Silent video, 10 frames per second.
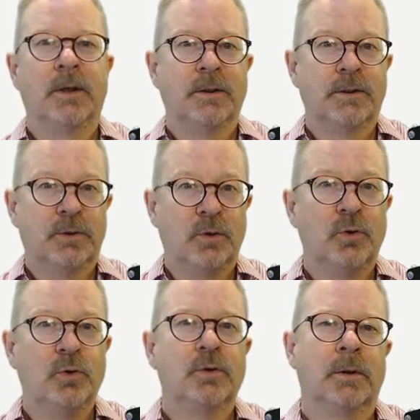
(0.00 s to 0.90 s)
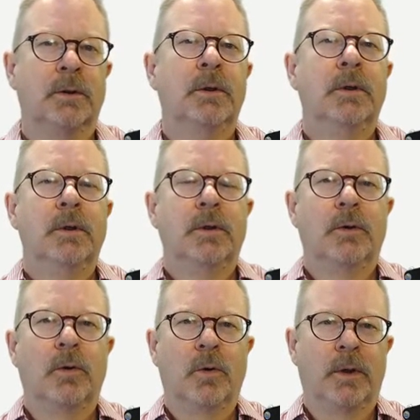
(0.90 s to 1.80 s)
not a solution
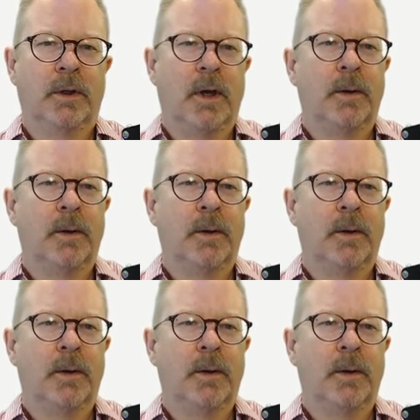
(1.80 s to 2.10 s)
or